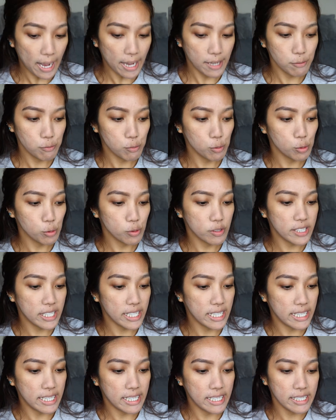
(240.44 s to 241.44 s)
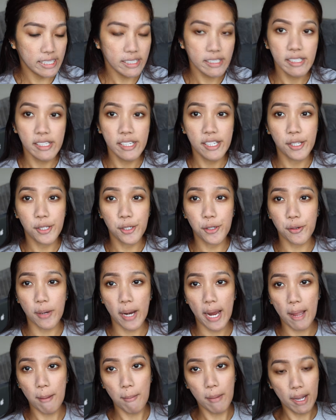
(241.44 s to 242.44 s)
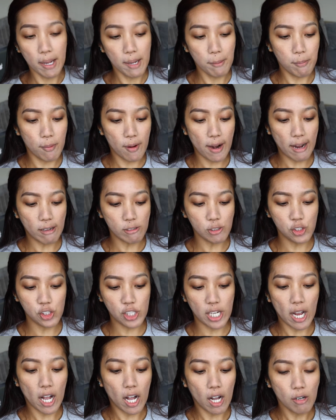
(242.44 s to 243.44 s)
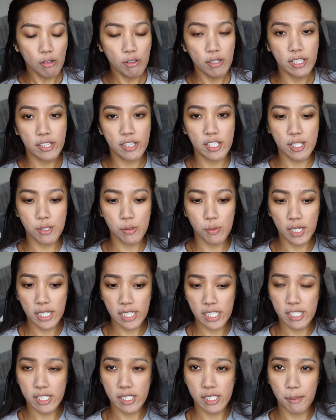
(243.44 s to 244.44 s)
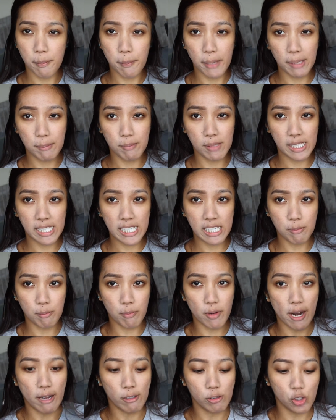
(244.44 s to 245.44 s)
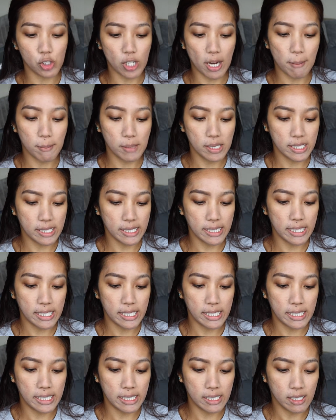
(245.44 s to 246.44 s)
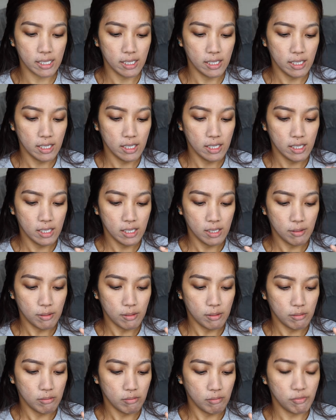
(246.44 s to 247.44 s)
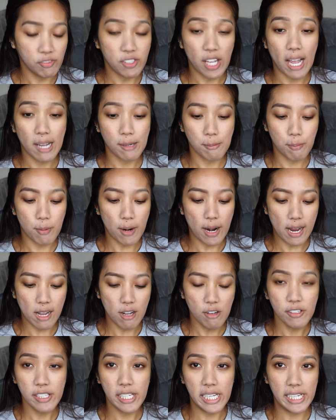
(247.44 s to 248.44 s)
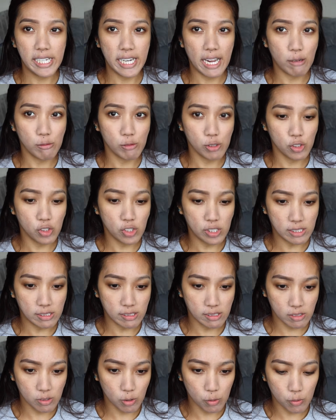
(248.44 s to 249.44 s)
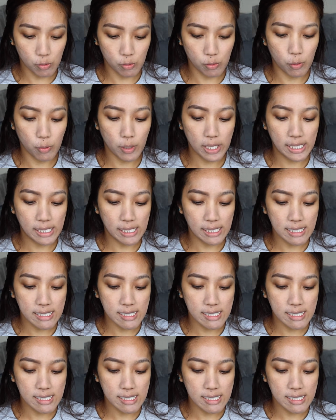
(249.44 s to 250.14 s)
I will then grab a brow gel. This one is the Maybelline Brow Drama in dark brown, and I will just quickly